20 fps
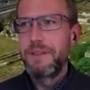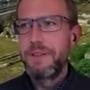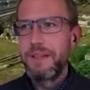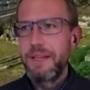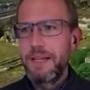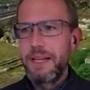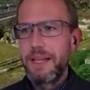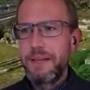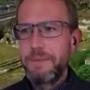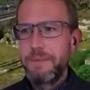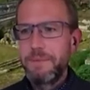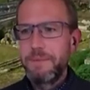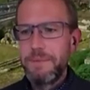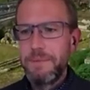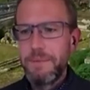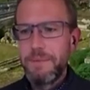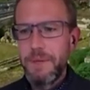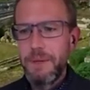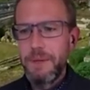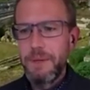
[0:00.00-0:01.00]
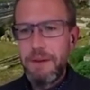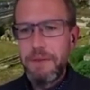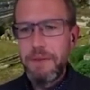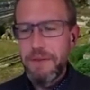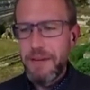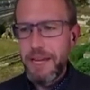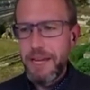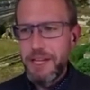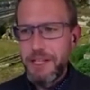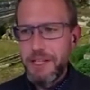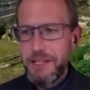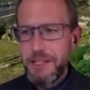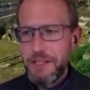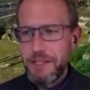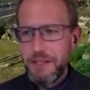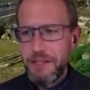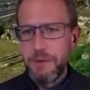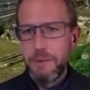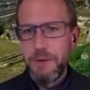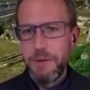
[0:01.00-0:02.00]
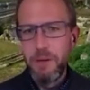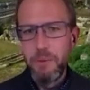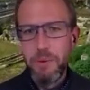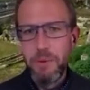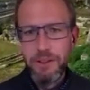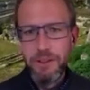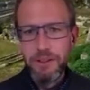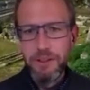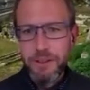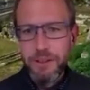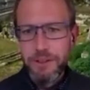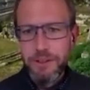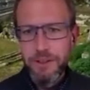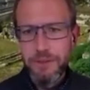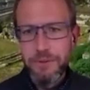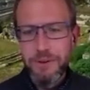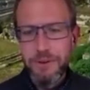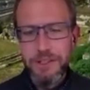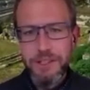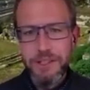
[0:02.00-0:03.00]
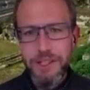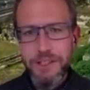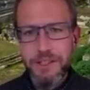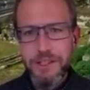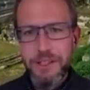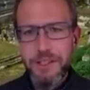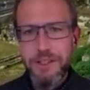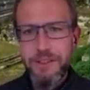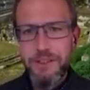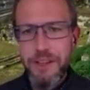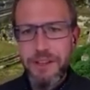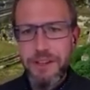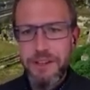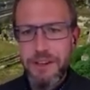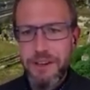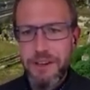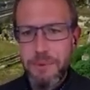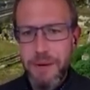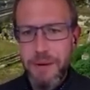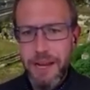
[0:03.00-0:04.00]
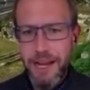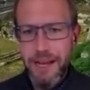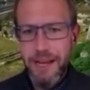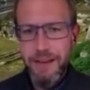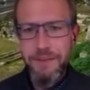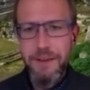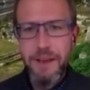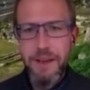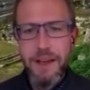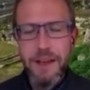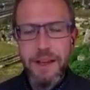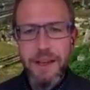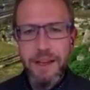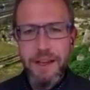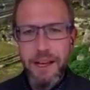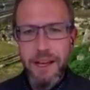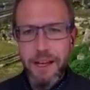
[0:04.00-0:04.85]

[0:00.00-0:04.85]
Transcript: um, ramifications in the real world. So for instance, in the center, we have uh,